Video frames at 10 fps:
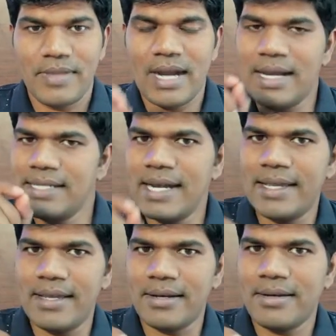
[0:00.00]
Understand
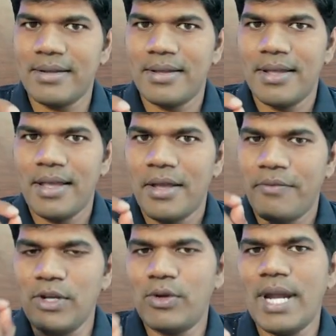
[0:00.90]
here.
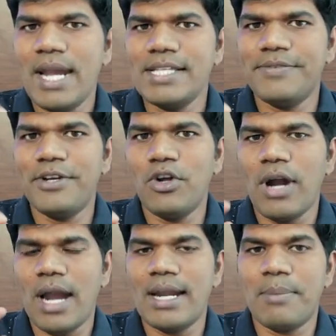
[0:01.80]
When you create this video
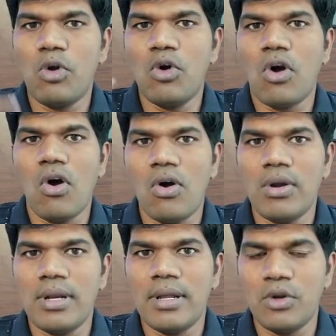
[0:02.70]
and upload
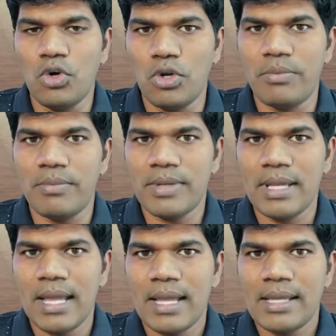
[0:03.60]
on YouTube
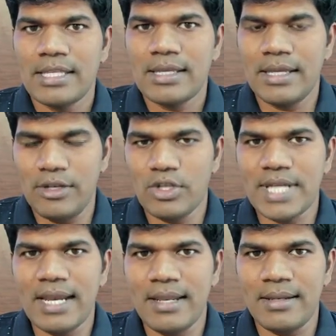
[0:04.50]
in your
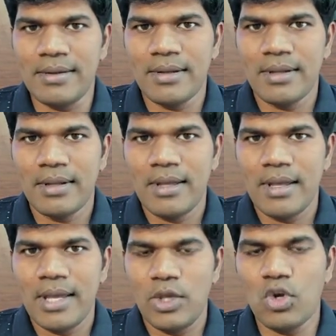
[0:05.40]
channel,
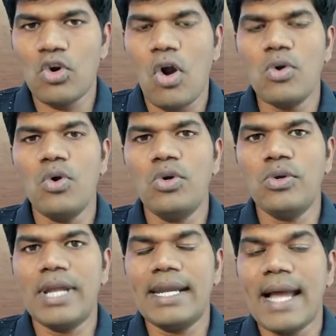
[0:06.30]
you're not going
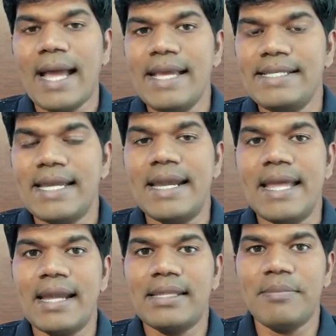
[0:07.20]
to get high
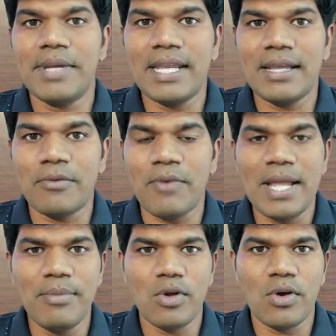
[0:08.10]
CTR in the beginning.
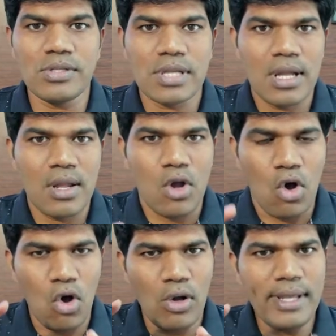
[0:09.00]
Why? Because
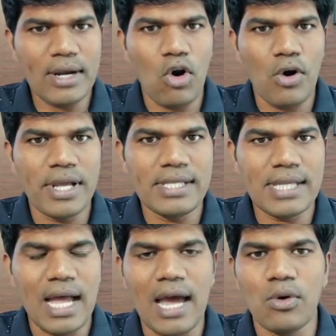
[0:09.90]
all your
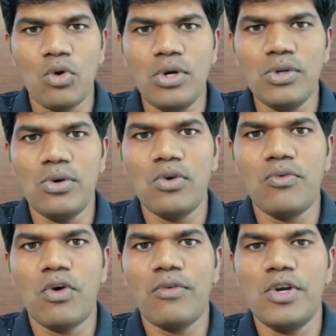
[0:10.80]
audience are going to look
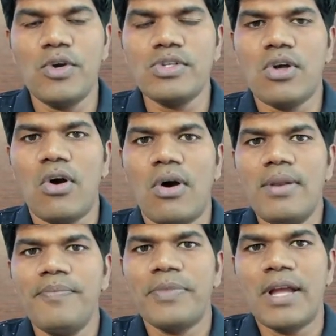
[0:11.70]
for videos
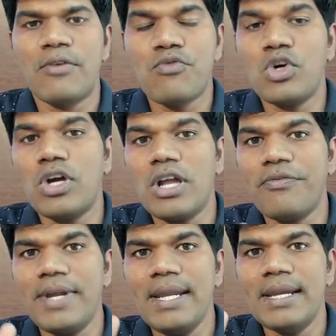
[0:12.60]
on
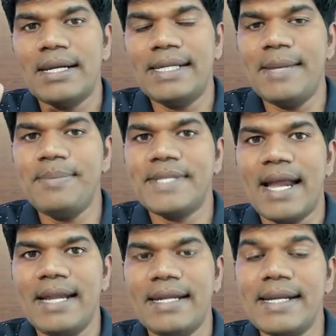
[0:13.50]
photography tips
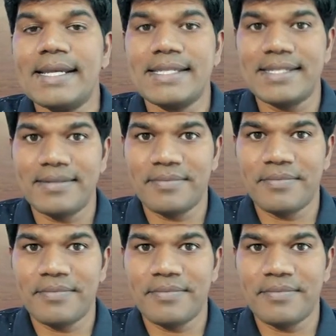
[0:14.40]
and tricks,